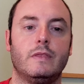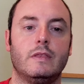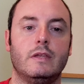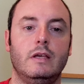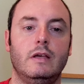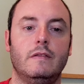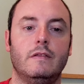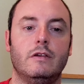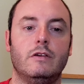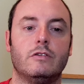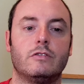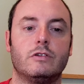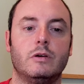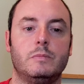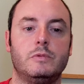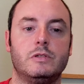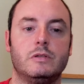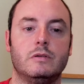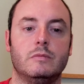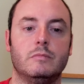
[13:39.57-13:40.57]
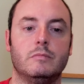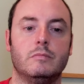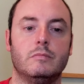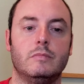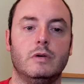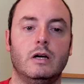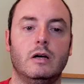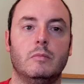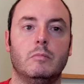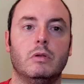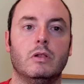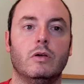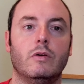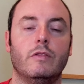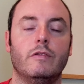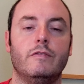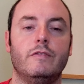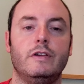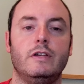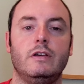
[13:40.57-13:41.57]
in the description below
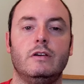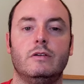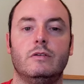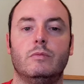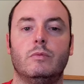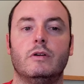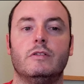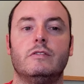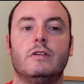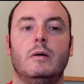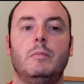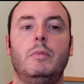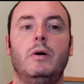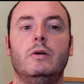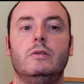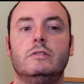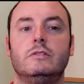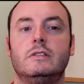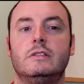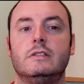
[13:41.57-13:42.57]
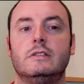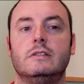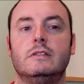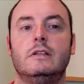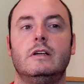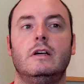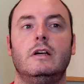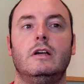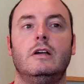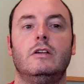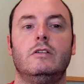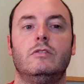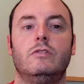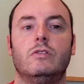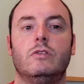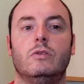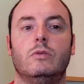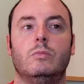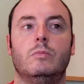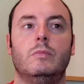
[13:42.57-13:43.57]
the video once I post it.
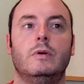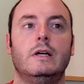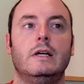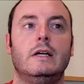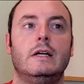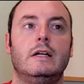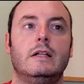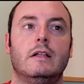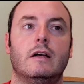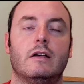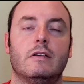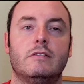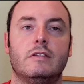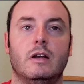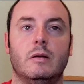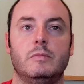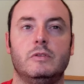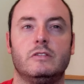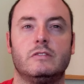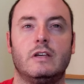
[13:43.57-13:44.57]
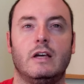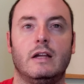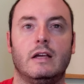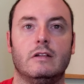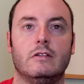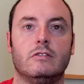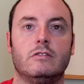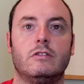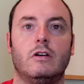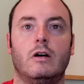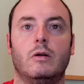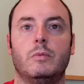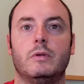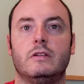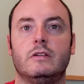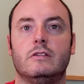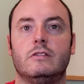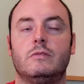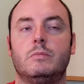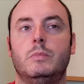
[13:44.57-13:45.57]
So like I said, I'm just kind of getting started with
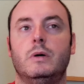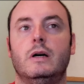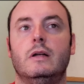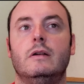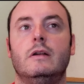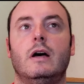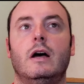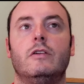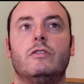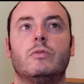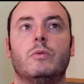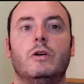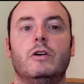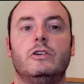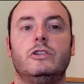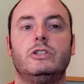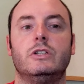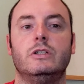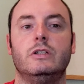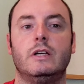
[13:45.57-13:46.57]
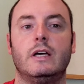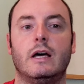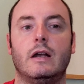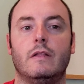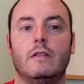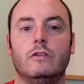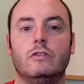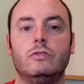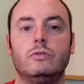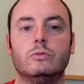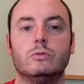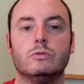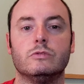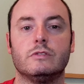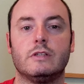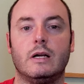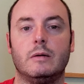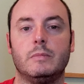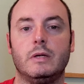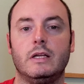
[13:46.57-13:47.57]
this, but I just wanted to show you kind of the tools
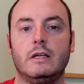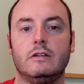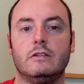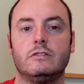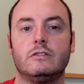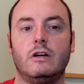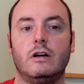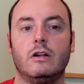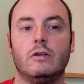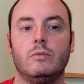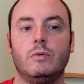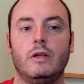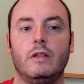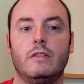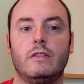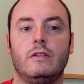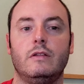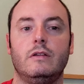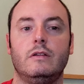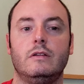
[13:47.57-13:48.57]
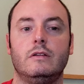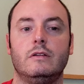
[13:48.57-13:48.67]
that I'm getting started with,